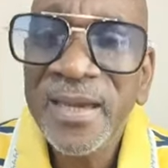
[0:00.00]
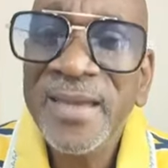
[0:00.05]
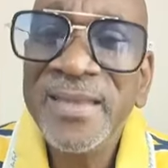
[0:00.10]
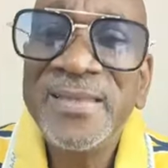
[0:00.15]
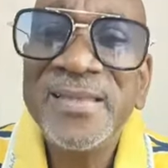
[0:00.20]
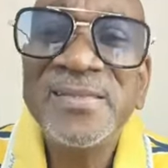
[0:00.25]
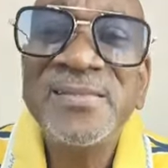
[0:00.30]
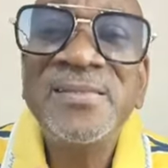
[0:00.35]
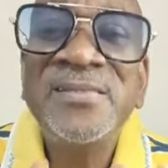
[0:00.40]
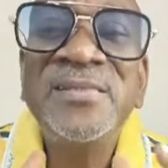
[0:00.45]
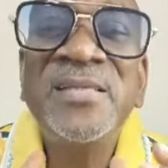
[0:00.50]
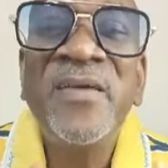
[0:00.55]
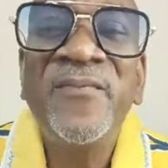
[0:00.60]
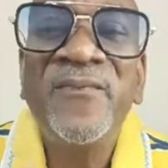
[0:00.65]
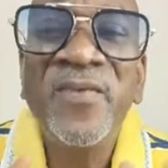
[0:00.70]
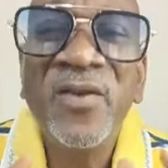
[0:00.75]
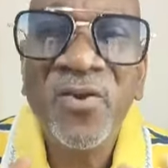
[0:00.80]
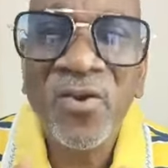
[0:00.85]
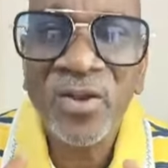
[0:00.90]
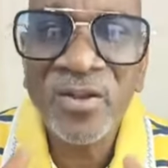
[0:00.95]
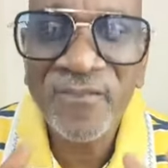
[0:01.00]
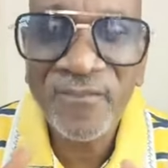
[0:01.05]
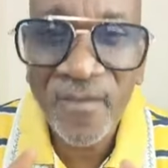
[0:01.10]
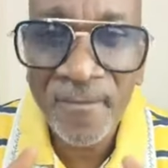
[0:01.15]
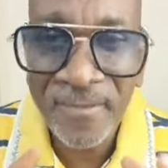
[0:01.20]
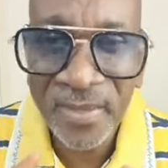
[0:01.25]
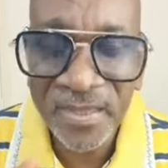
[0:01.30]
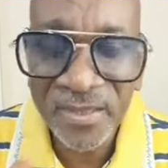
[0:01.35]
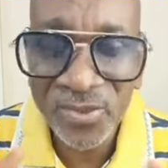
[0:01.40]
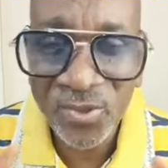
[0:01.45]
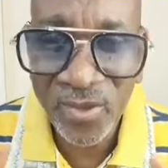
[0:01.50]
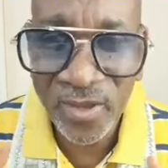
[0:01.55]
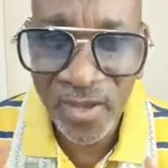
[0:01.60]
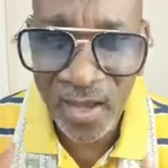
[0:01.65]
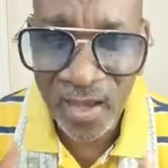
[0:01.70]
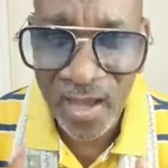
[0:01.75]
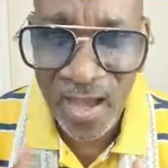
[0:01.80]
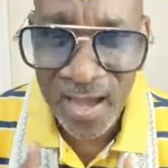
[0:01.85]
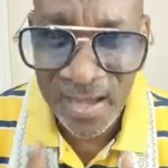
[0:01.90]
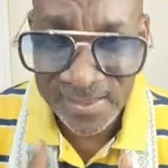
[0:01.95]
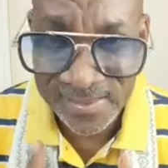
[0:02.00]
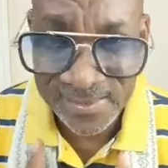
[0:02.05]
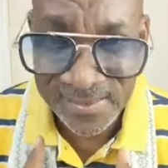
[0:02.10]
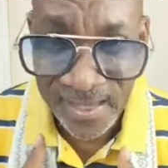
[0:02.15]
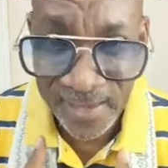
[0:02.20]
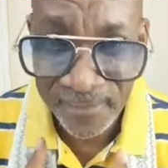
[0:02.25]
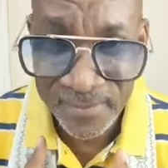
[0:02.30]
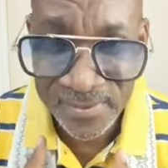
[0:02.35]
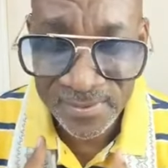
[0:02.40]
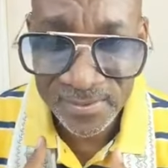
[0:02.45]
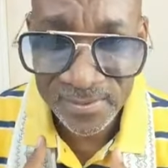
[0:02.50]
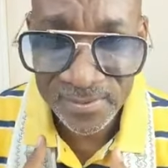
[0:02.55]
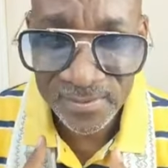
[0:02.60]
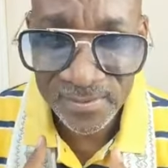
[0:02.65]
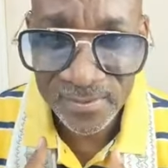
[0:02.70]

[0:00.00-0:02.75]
It is difficult for me to accept.